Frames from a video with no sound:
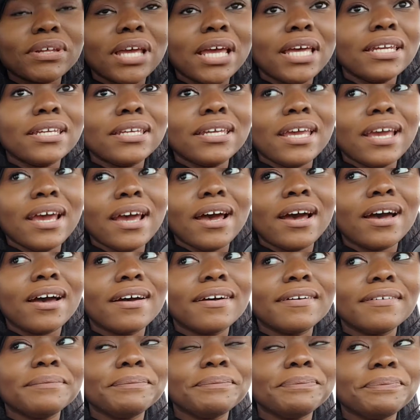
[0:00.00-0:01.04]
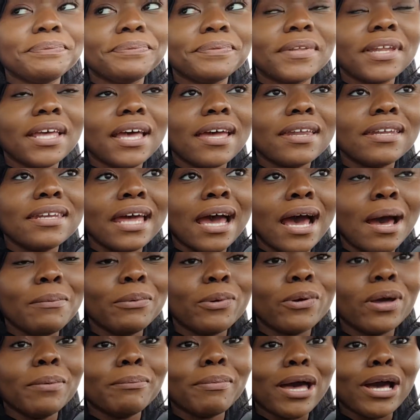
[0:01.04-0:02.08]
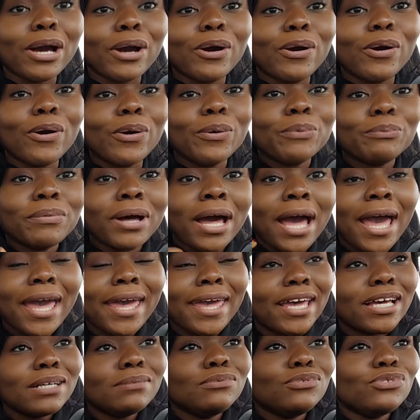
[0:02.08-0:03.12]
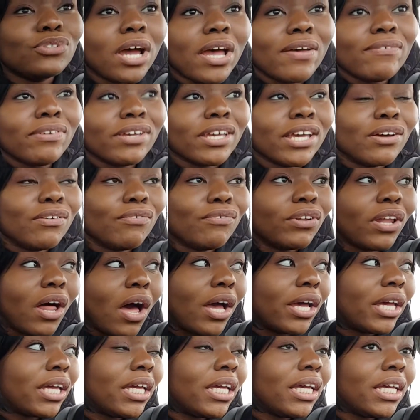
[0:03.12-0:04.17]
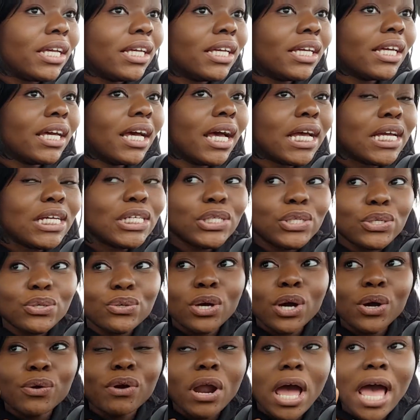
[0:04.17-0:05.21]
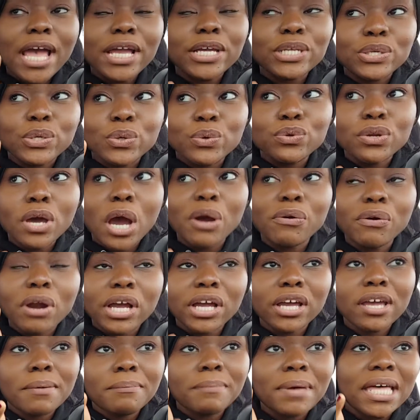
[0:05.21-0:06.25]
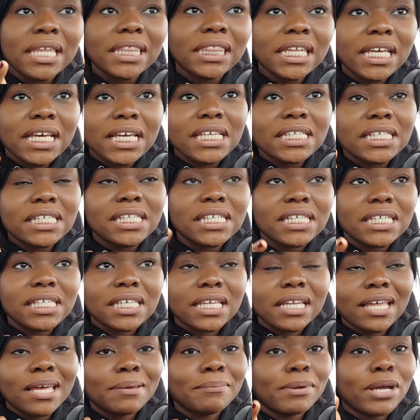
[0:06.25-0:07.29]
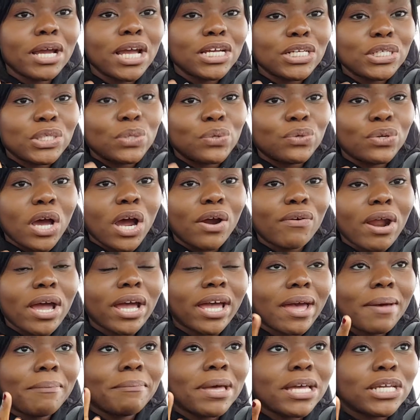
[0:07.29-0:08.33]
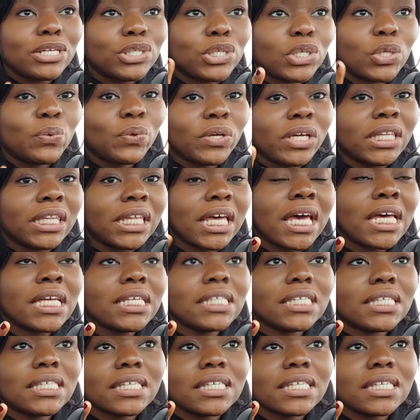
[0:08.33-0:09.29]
And yeah, now I'm am going back home. I am driving and vlogging. I do not recommend this. Disclaimer, I do not recommend doing this.